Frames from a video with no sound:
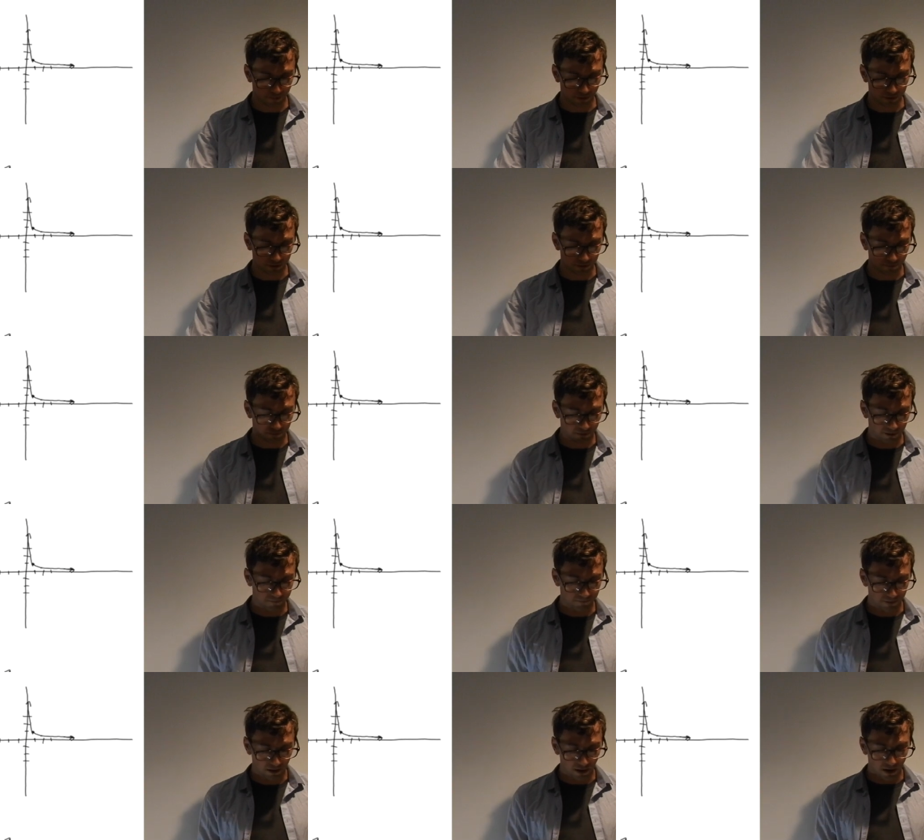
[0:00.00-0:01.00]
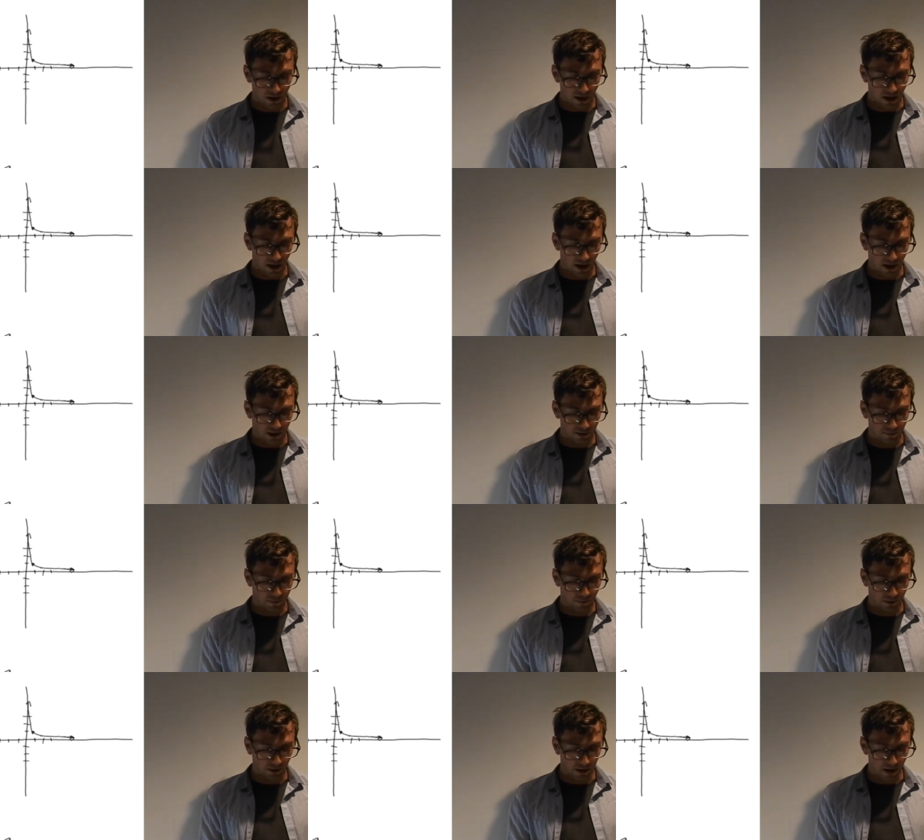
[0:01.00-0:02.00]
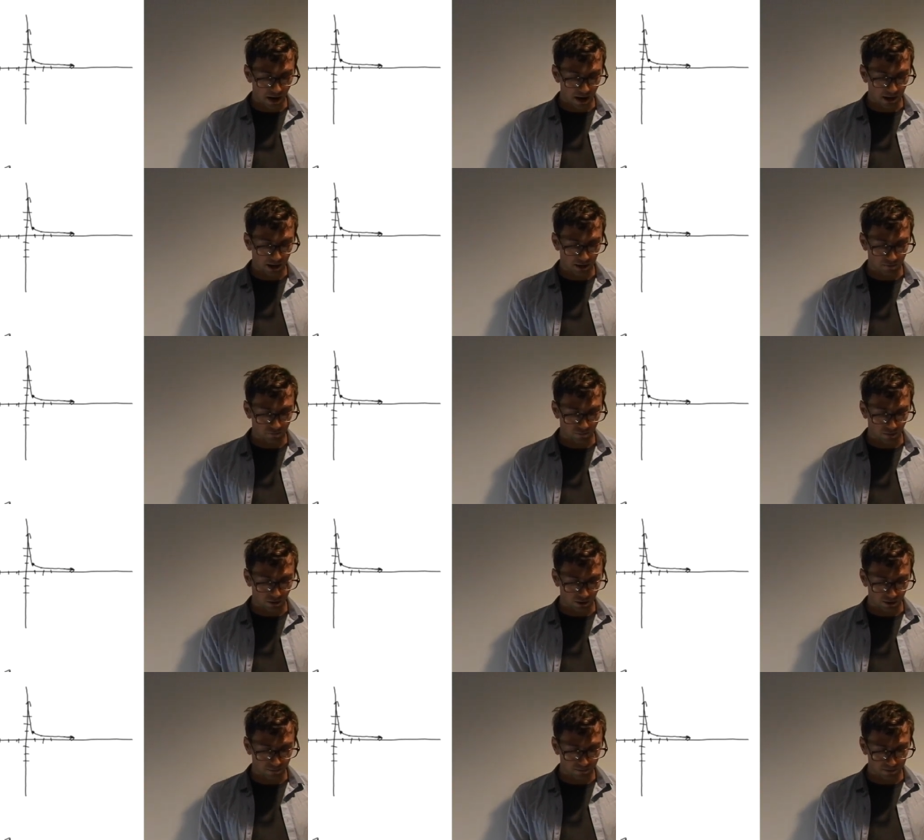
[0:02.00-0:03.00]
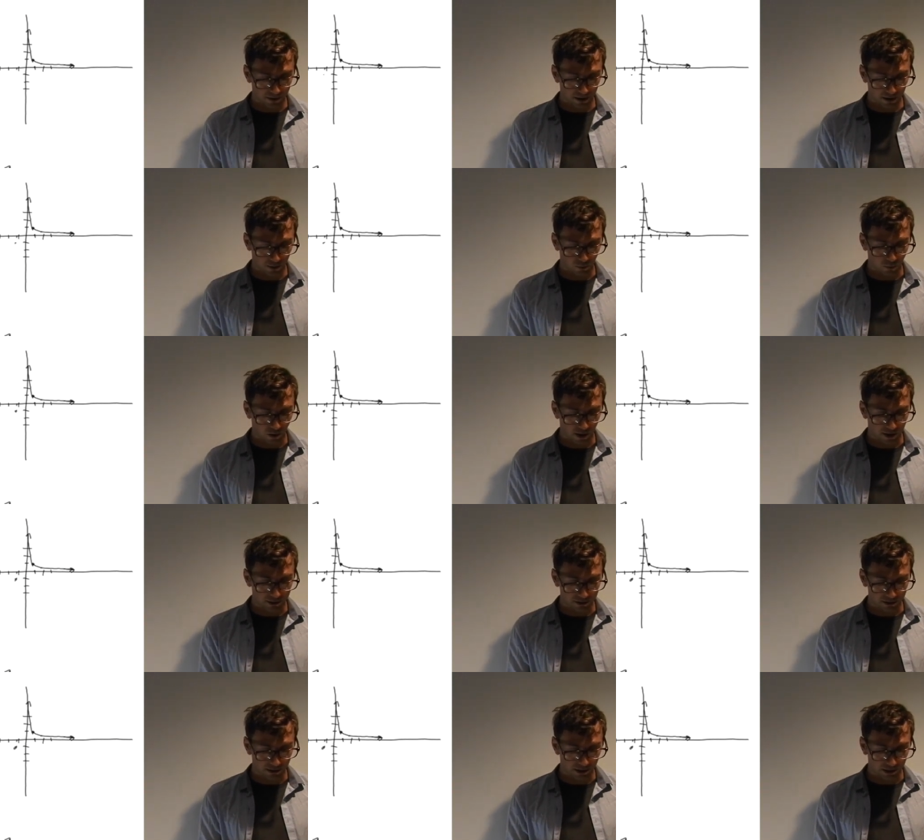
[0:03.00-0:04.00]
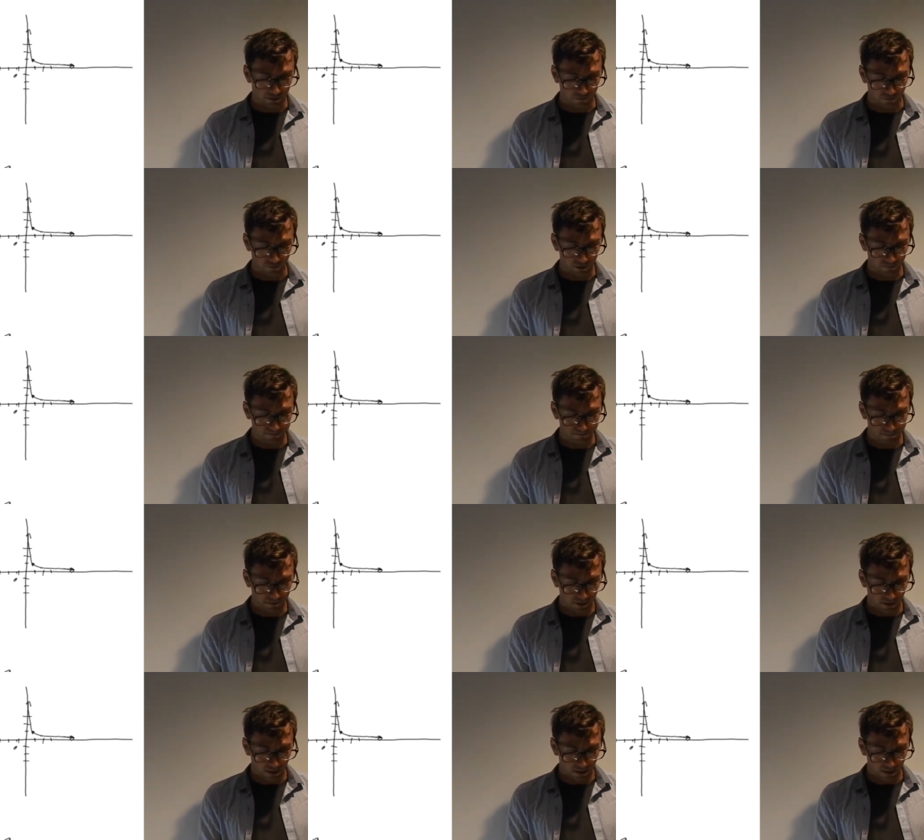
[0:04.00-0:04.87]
positively. And at the point -1, y is -1.